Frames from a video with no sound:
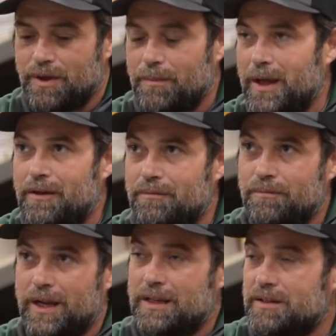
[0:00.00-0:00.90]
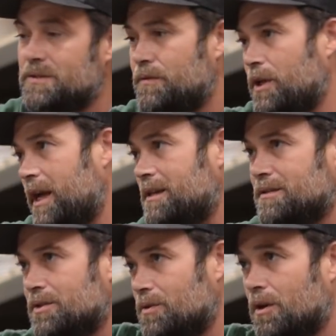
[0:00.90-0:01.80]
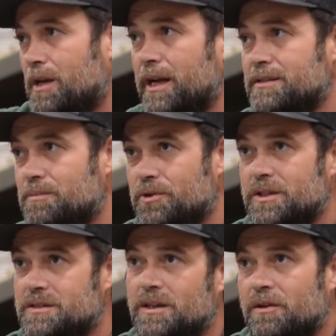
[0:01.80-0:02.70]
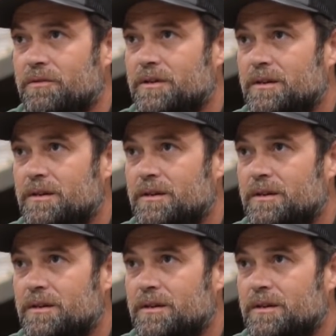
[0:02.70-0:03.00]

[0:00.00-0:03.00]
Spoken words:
but I'm not making this flex and do all kinds of pretty stuff.